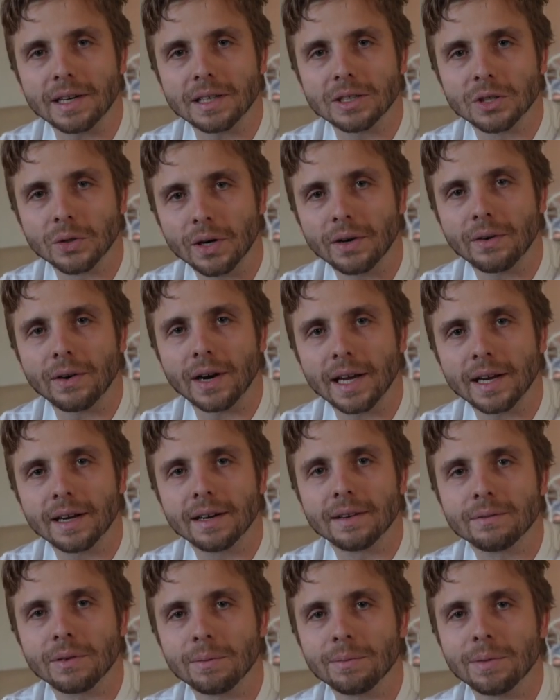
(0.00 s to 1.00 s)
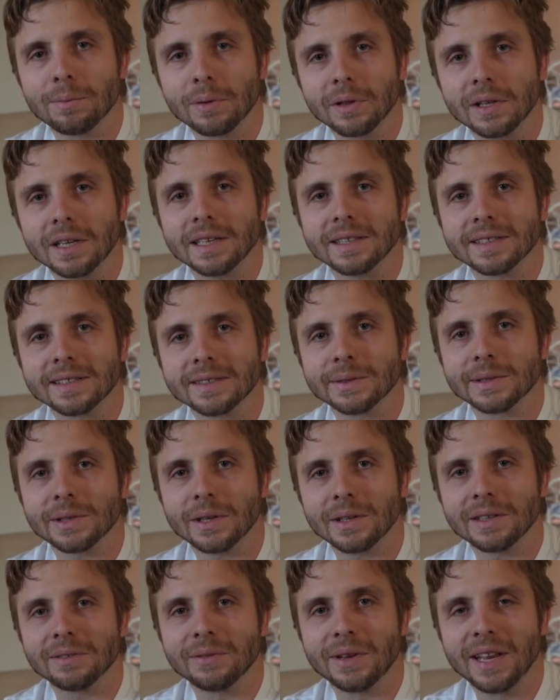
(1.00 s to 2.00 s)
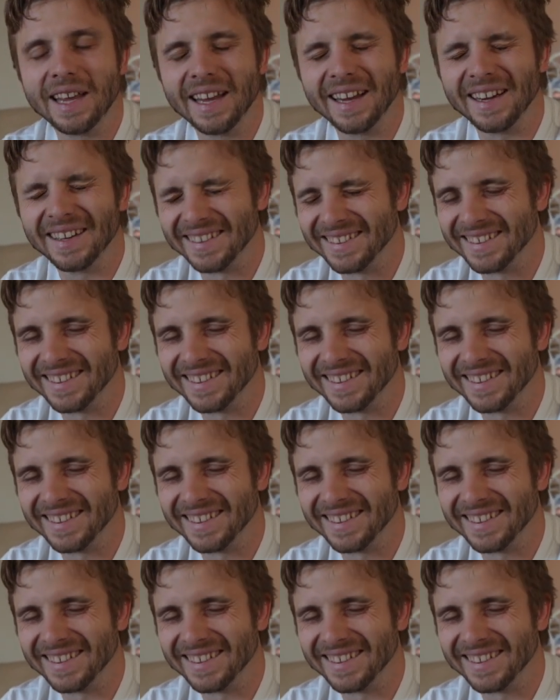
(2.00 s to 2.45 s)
a joyride from the police. It was all on video.